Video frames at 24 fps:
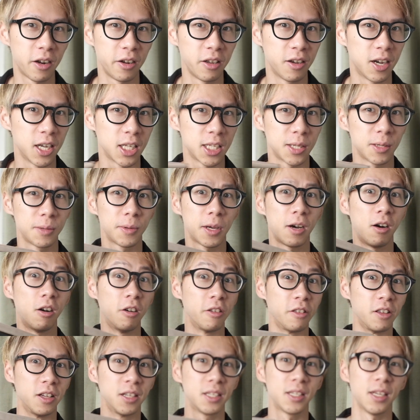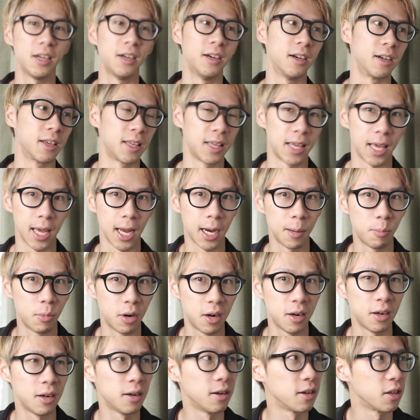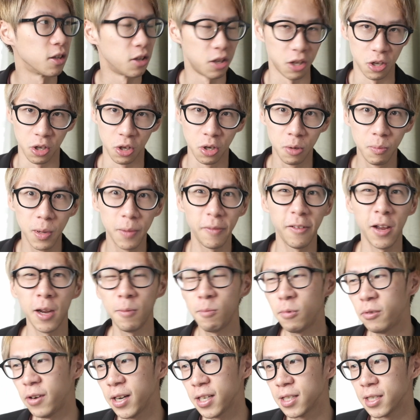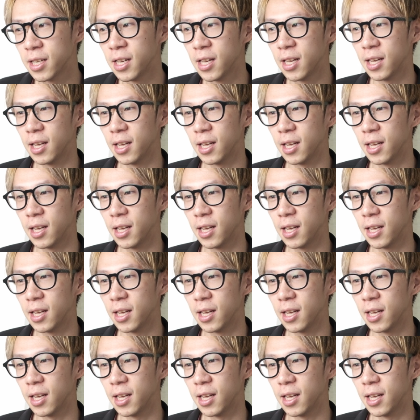you guys call this a camera cube, if I'm right.